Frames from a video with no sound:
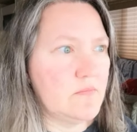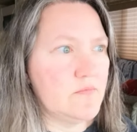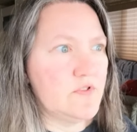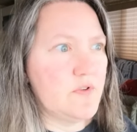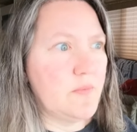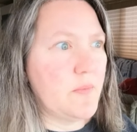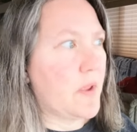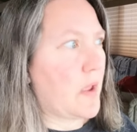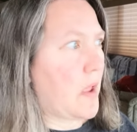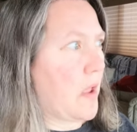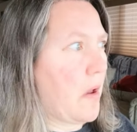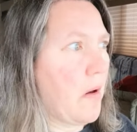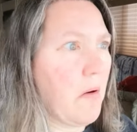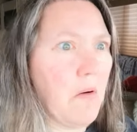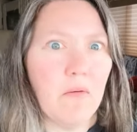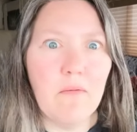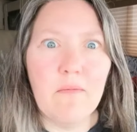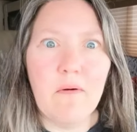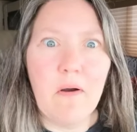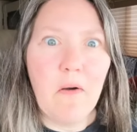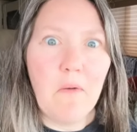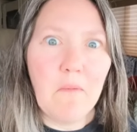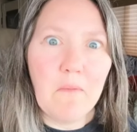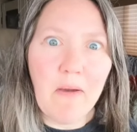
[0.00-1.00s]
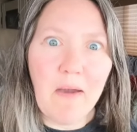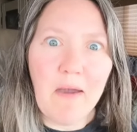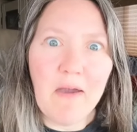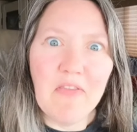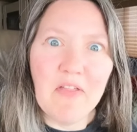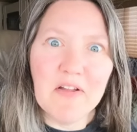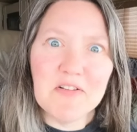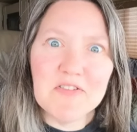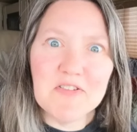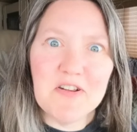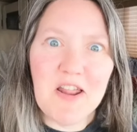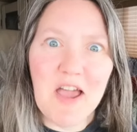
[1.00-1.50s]
So I'm like, oh, okay,
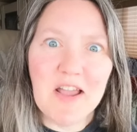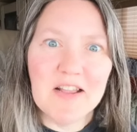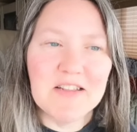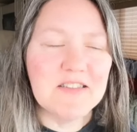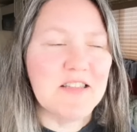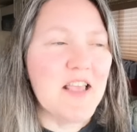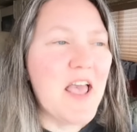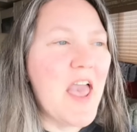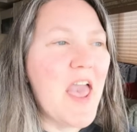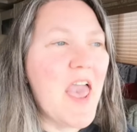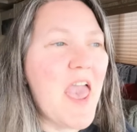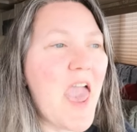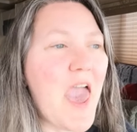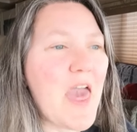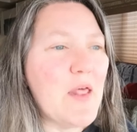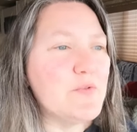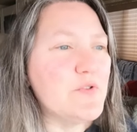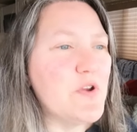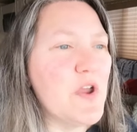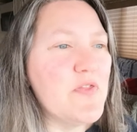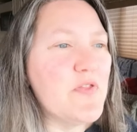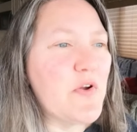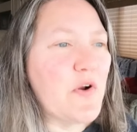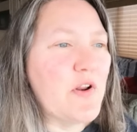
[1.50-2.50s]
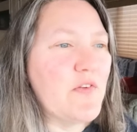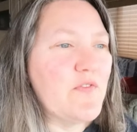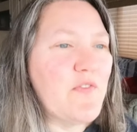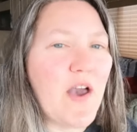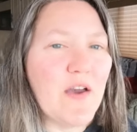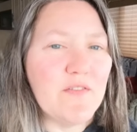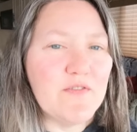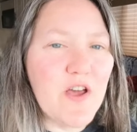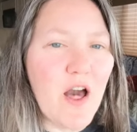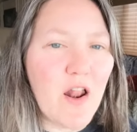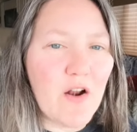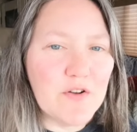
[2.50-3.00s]
that's nice. And it's only
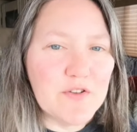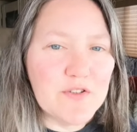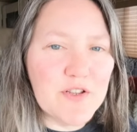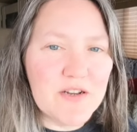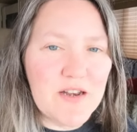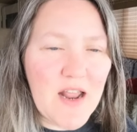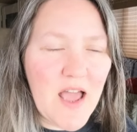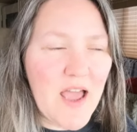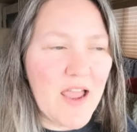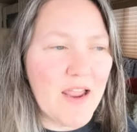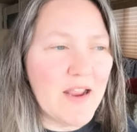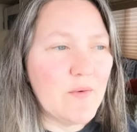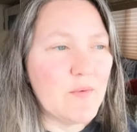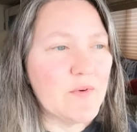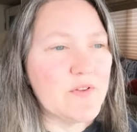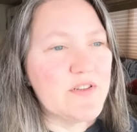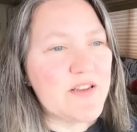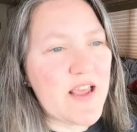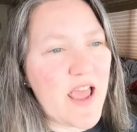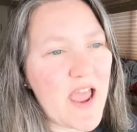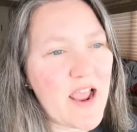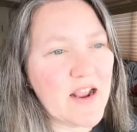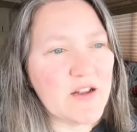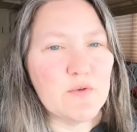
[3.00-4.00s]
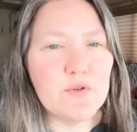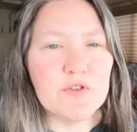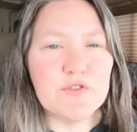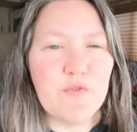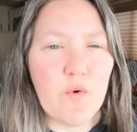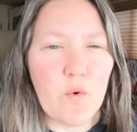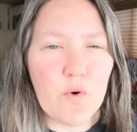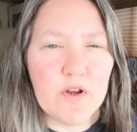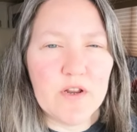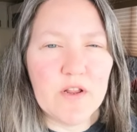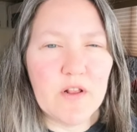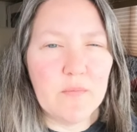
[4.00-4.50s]
$35 a night with tax, was
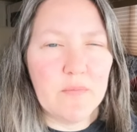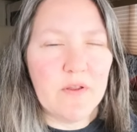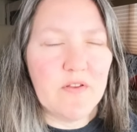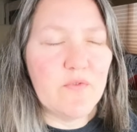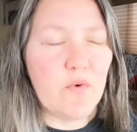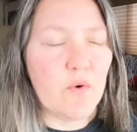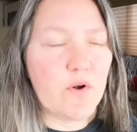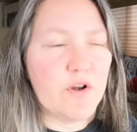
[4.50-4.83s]
40, it'll be